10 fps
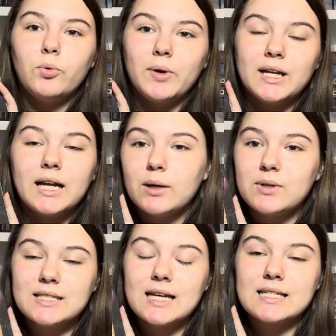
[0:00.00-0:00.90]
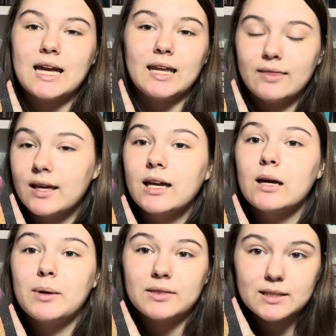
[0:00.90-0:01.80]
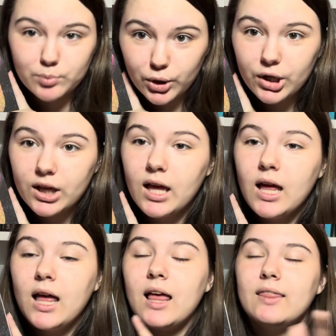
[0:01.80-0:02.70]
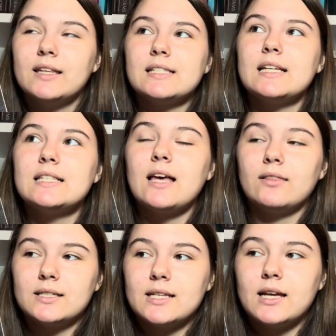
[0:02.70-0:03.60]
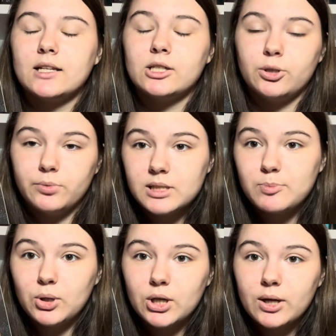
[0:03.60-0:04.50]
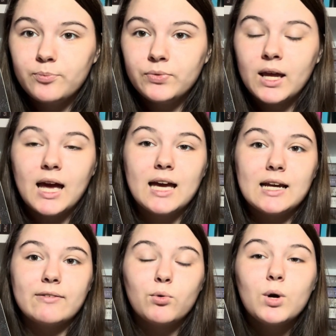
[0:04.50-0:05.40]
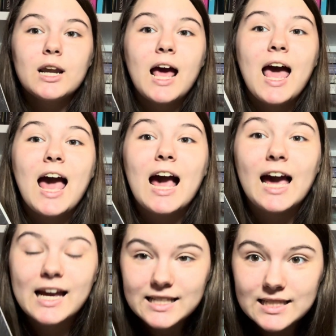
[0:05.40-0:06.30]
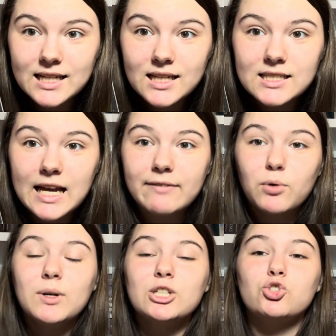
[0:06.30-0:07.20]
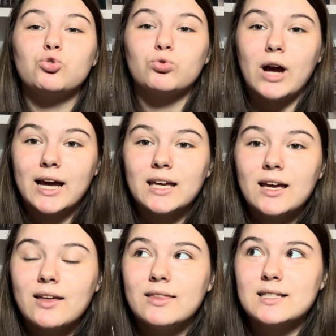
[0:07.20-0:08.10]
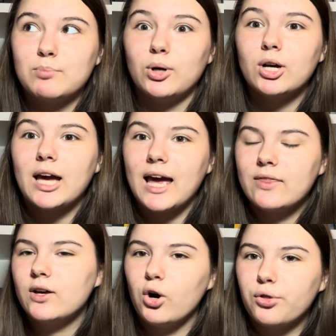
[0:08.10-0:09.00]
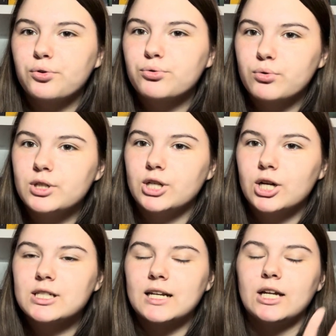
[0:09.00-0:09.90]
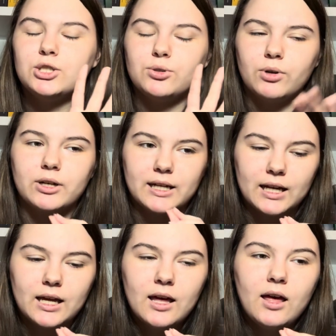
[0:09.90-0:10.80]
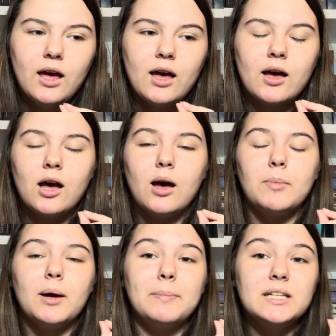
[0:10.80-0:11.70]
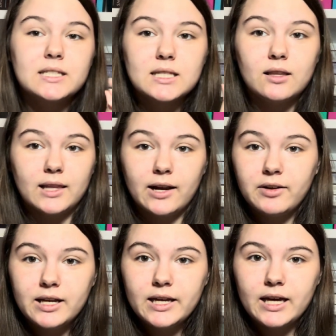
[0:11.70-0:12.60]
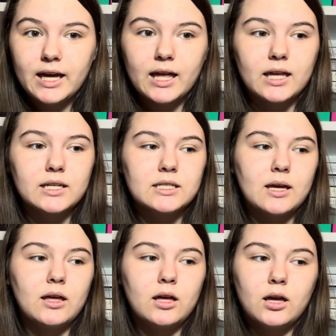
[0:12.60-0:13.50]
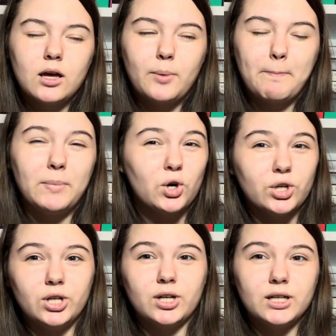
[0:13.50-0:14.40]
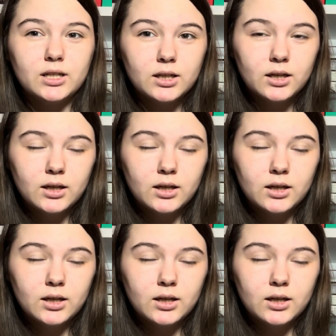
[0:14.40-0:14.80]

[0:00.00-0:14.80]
when anyone says anything about this book. This is Lizzie and Huey's book, and everyone hates it. Everyone is dragging this book and the author through the dirt, and I do not get it. Miss Larry and Mariana